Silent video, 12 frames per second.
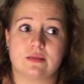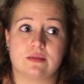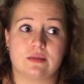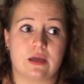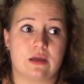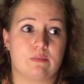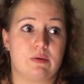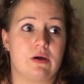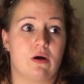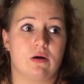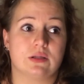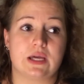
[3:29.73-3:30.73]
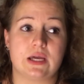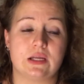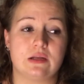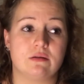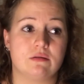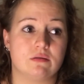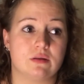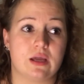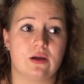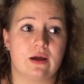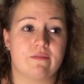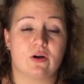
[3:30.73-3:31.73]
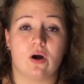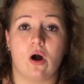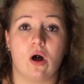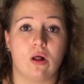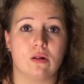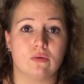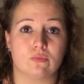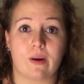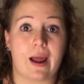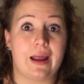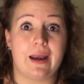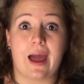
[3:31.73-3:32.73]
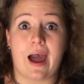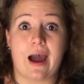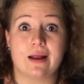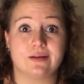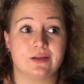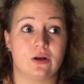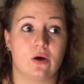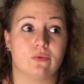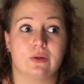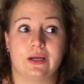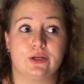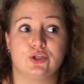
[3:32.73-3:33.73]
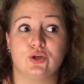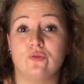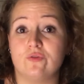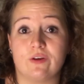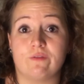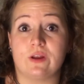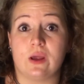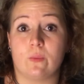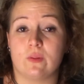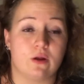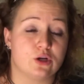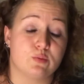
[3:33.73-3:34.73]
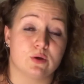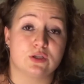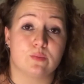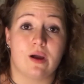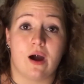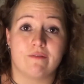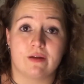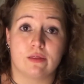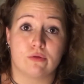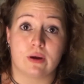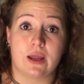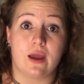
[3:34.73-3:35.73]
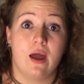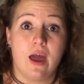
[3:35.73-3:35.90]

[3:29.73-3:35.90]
they could be called in they could have a call right at you know like 2.50 when they're supposed to be off at 3